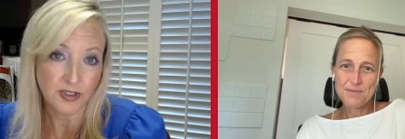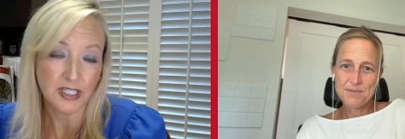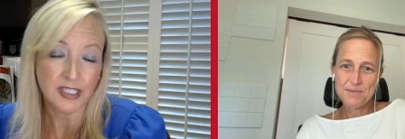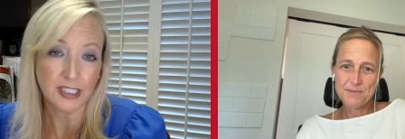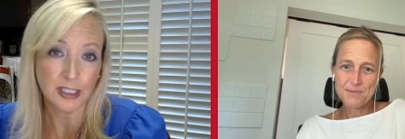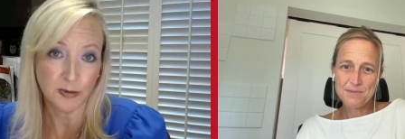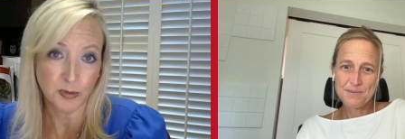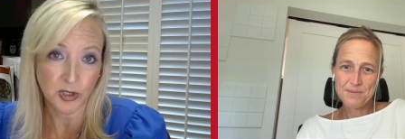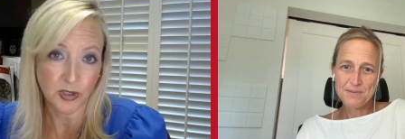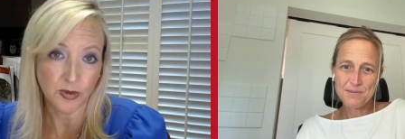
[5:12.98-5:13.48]

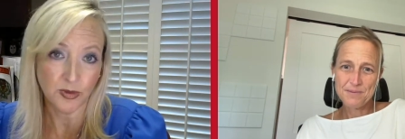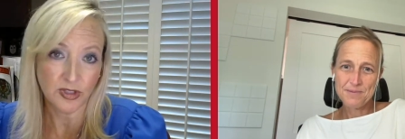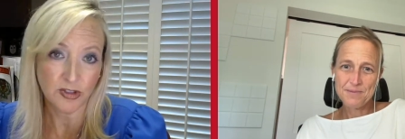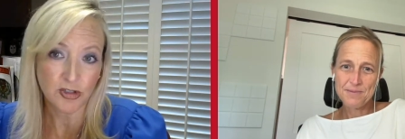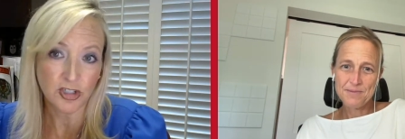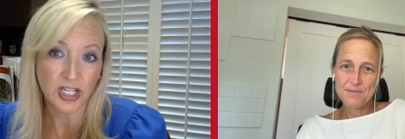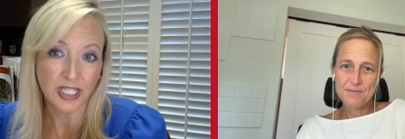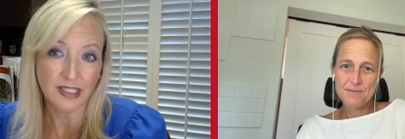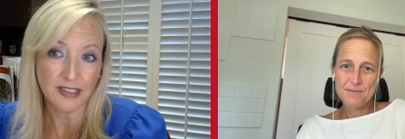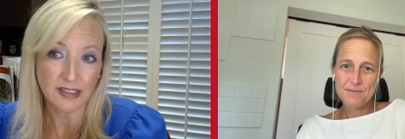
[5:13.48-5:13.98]
Speaker 1: flexible with
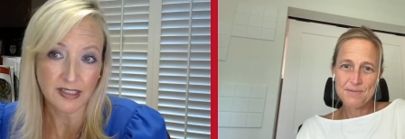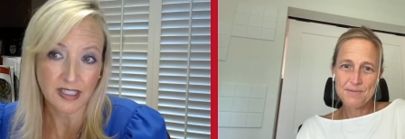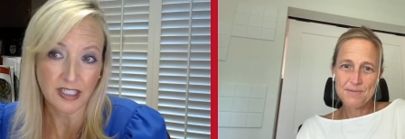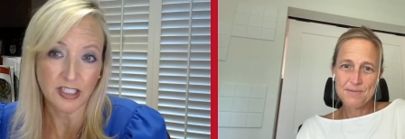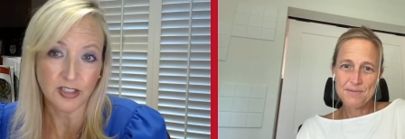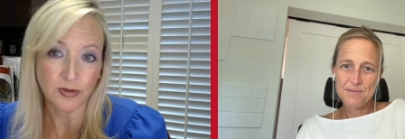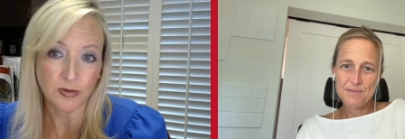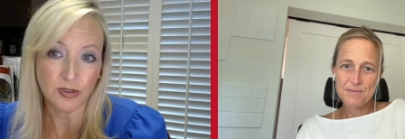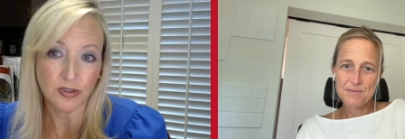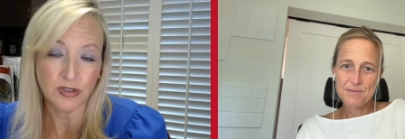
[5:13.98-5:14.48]
training
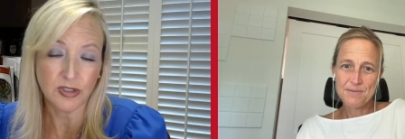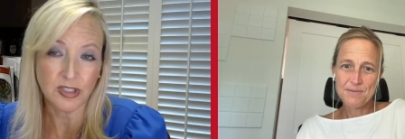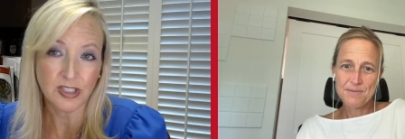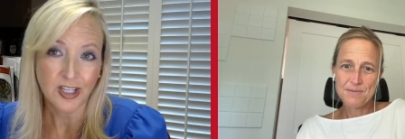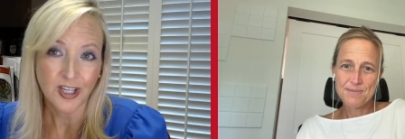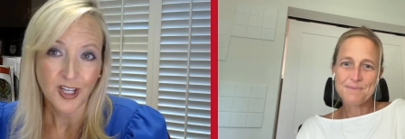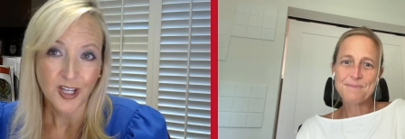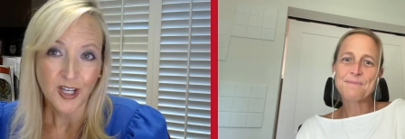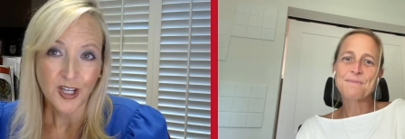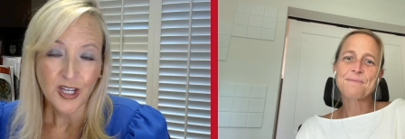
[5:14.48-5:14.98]
schedules
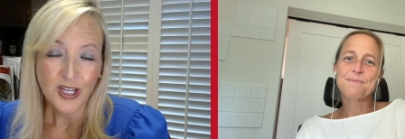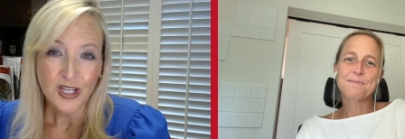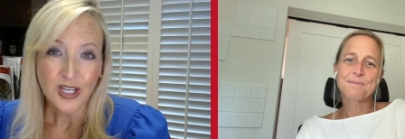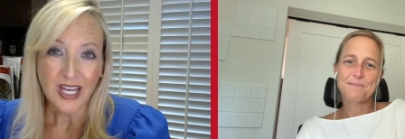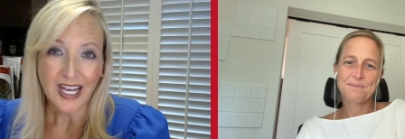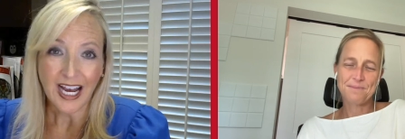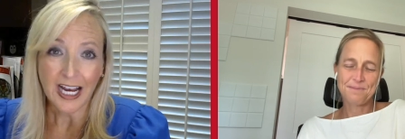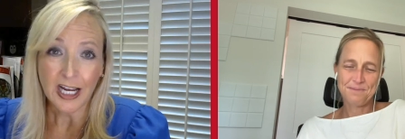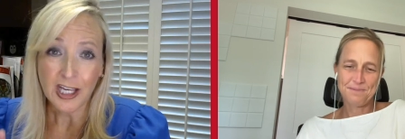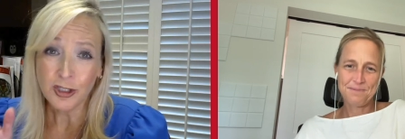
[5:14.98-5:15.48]

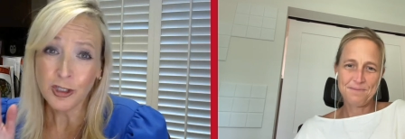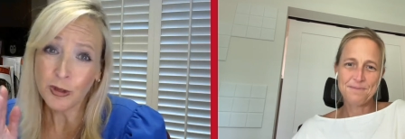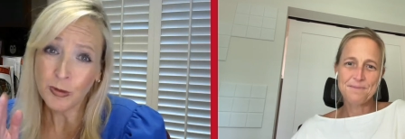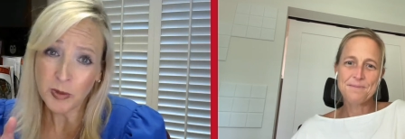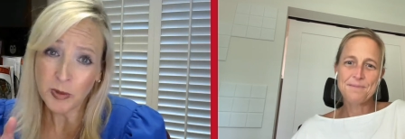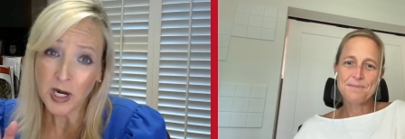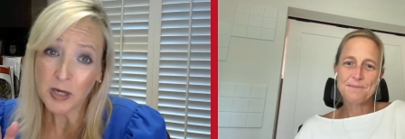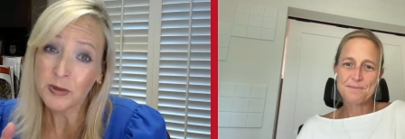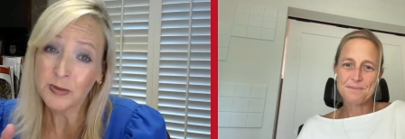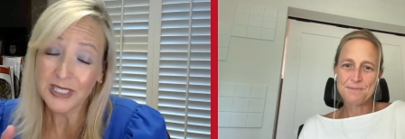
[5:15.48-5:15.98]
you
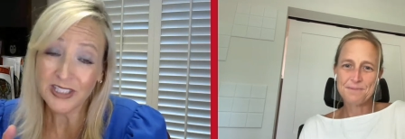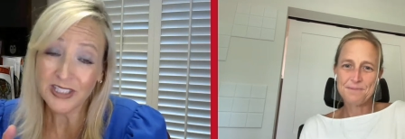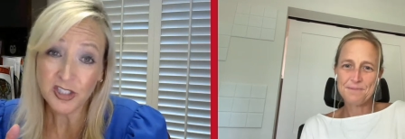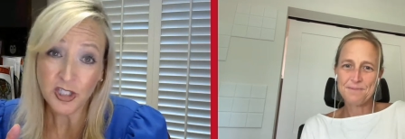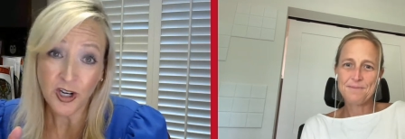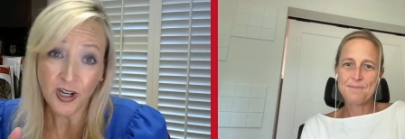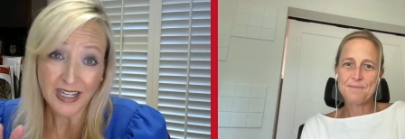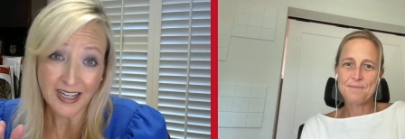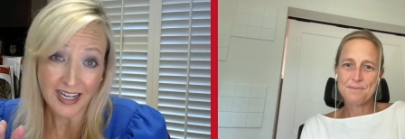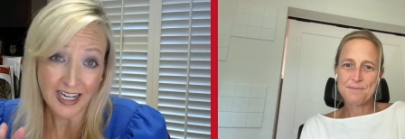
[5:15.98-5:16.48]
probably
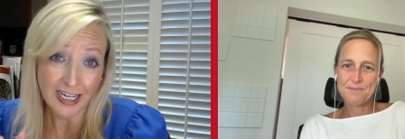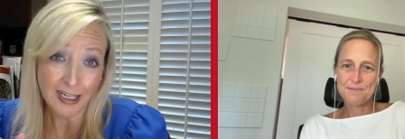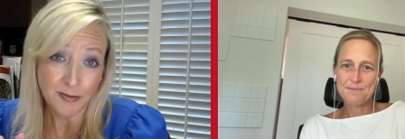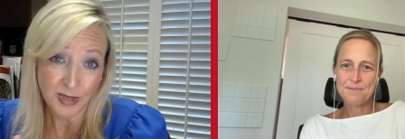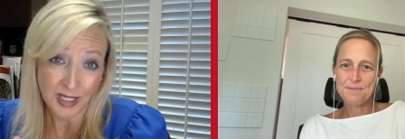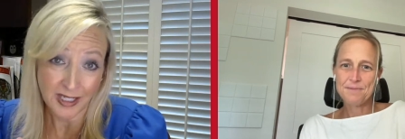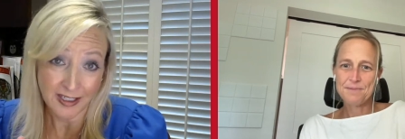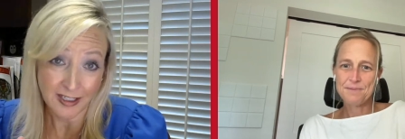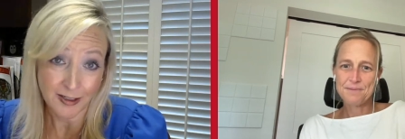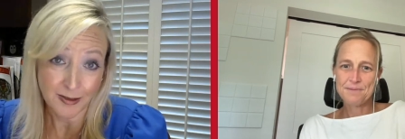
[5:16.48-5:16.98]
taught Chi
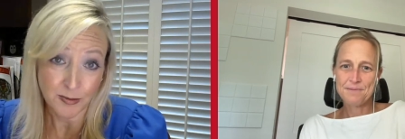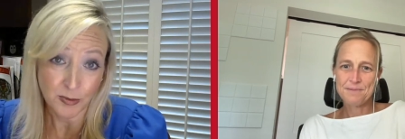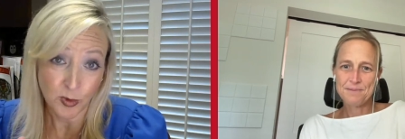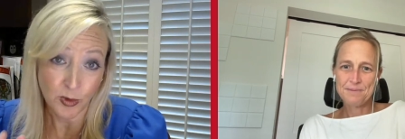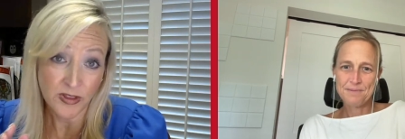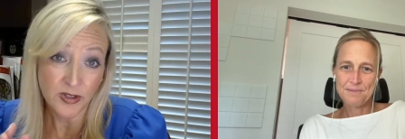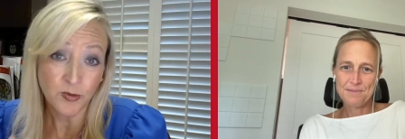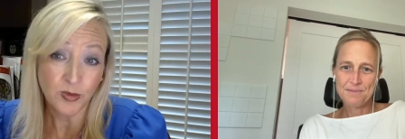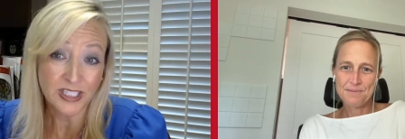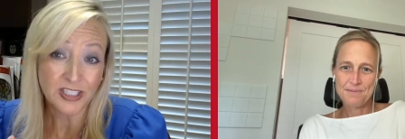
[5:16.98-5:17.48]
Omega
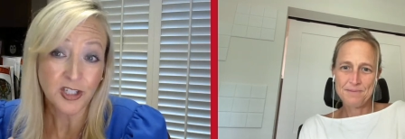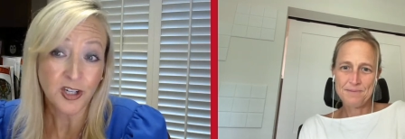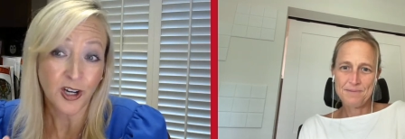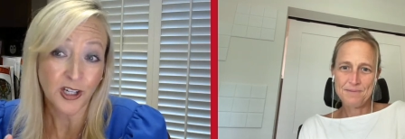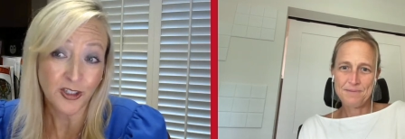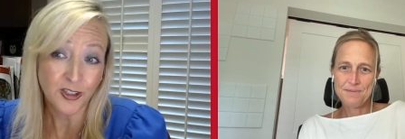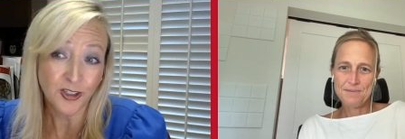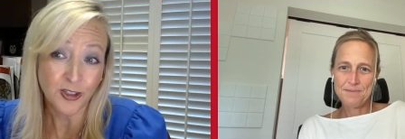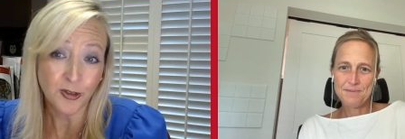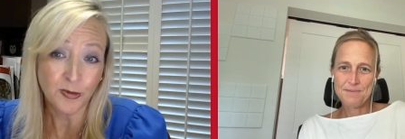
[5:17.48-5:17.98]
more than we
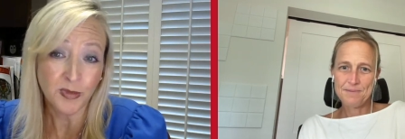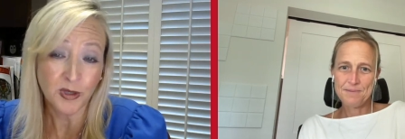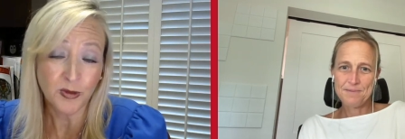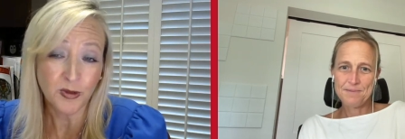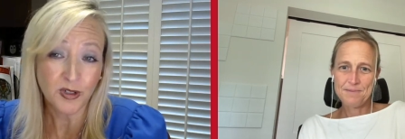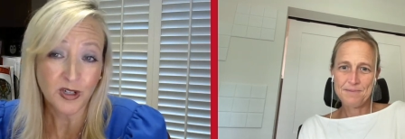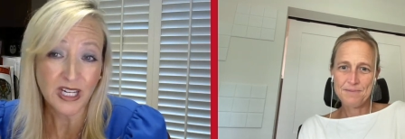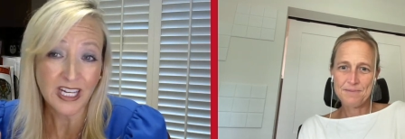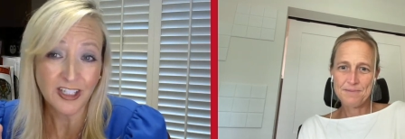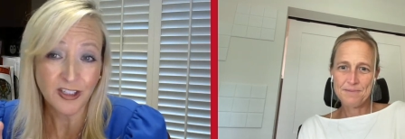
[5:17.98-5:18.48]
taught you, but
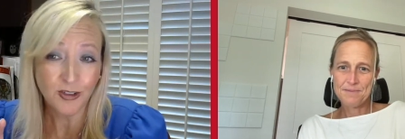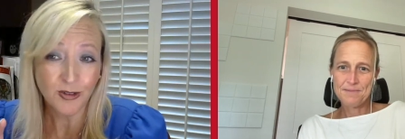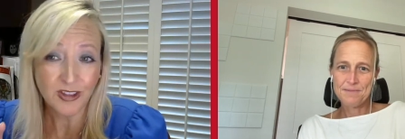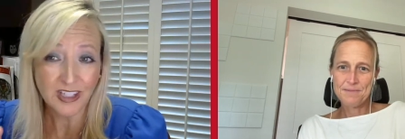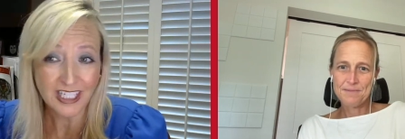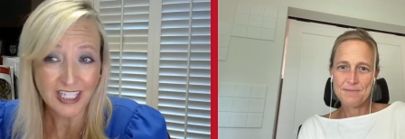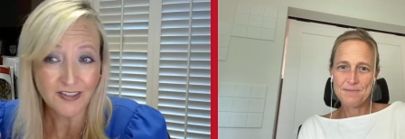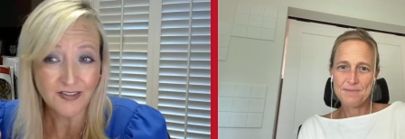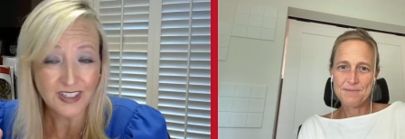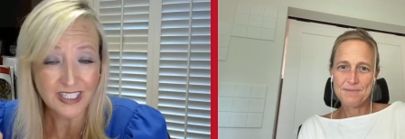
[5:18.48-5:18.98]
can you
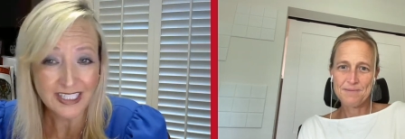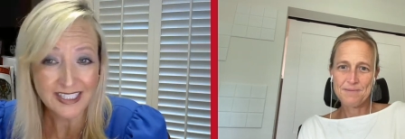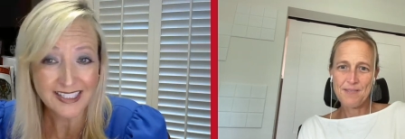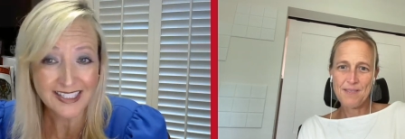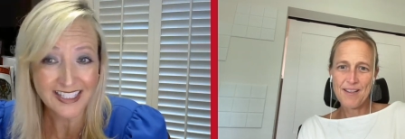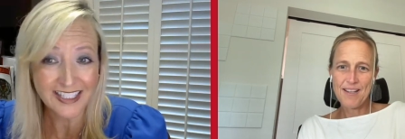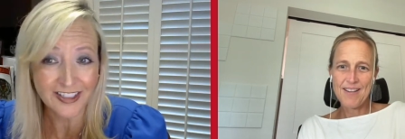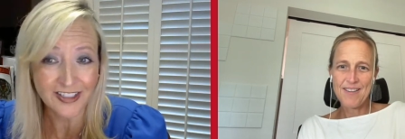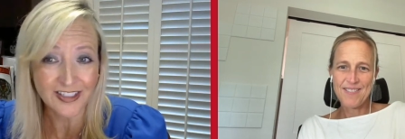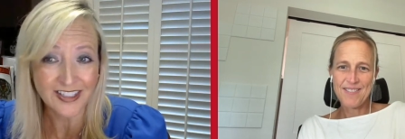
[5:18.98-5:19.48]
think of any
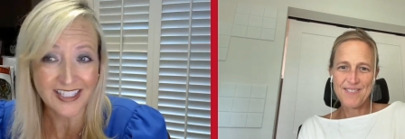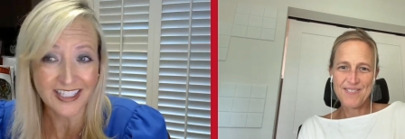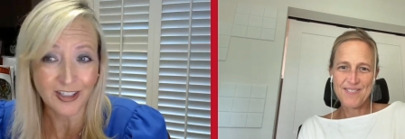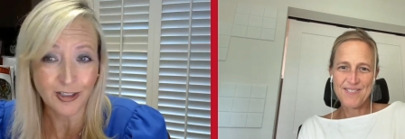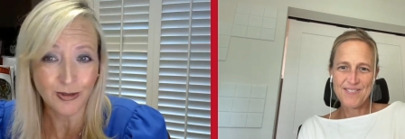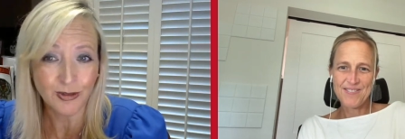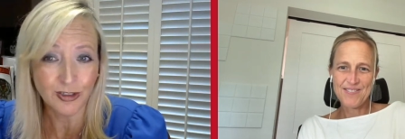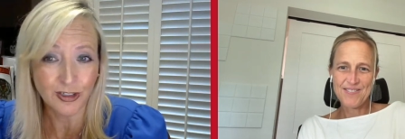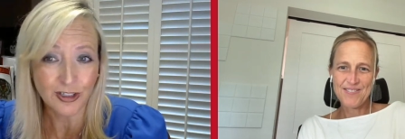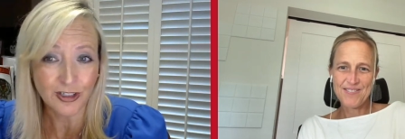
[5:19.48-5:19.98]
skills that
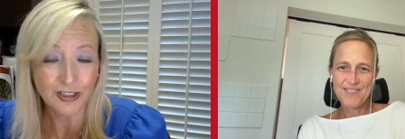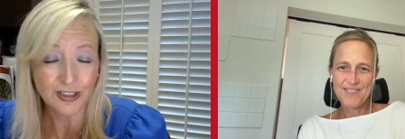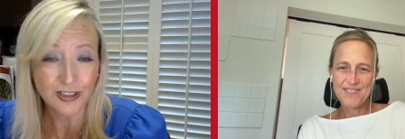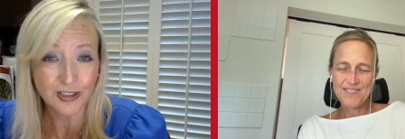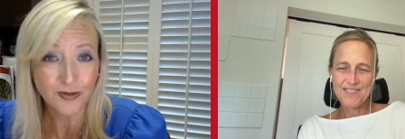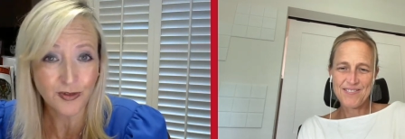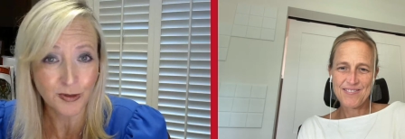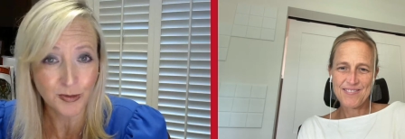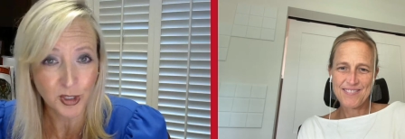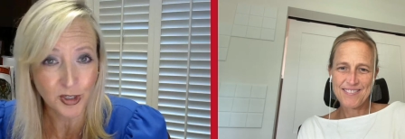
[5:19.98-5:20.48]
you
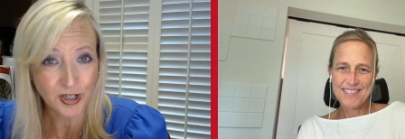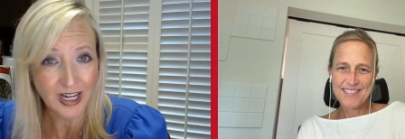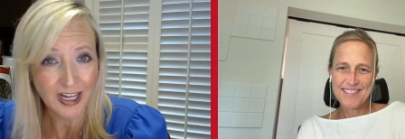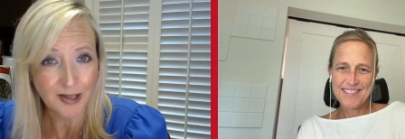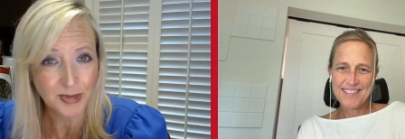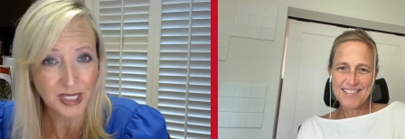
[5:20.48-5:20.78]
learned from your Chi